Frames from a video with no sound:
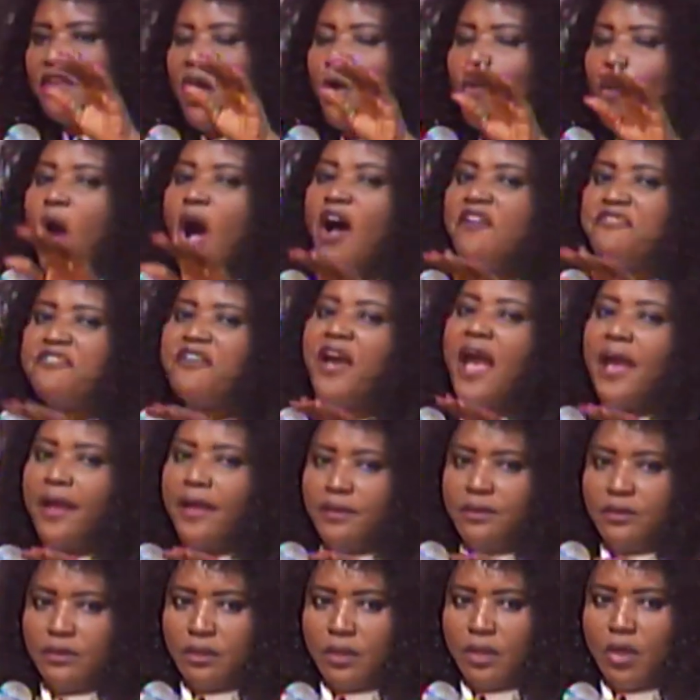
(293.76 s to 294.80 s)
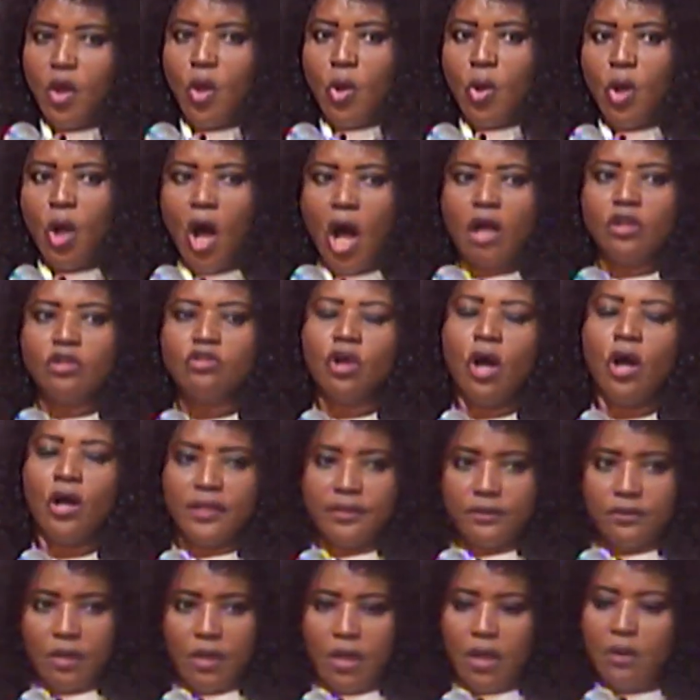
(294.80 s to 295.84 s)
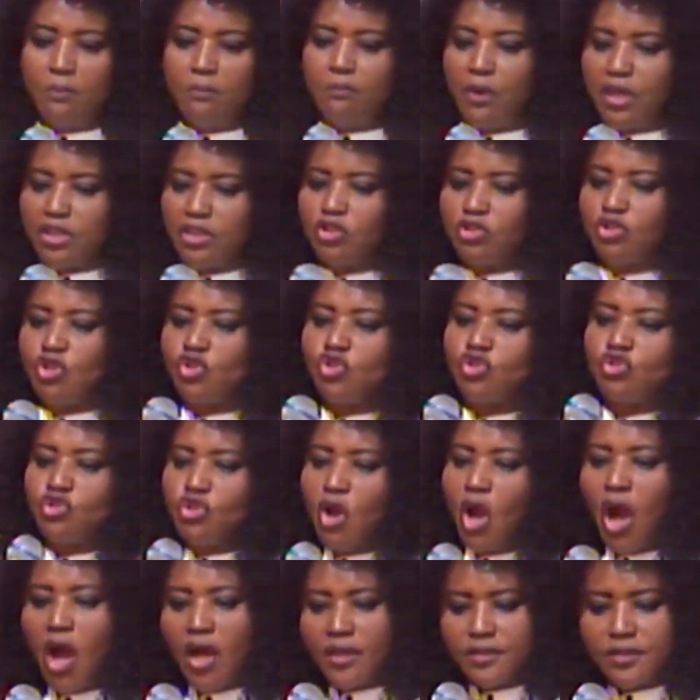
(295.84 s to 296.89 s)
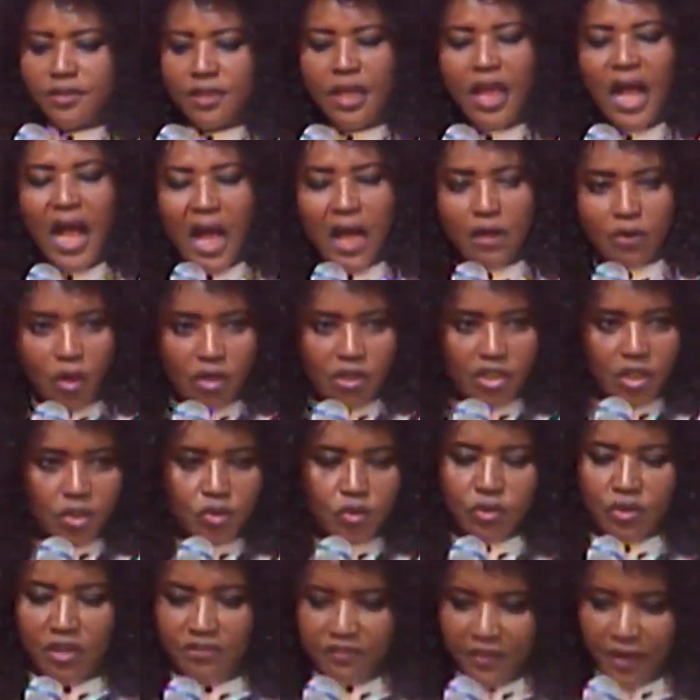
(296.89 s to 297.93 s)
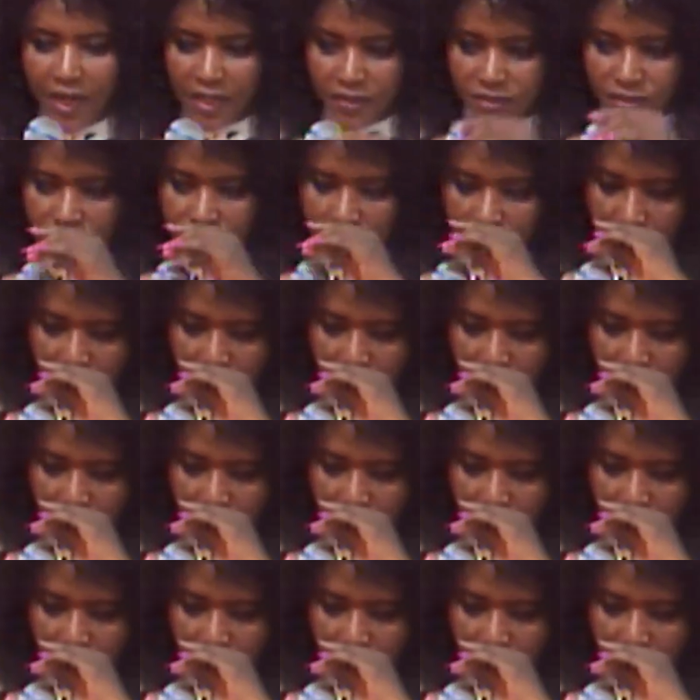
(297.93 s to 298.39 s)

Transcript: warfare ongoing, but it is not according to the flesh.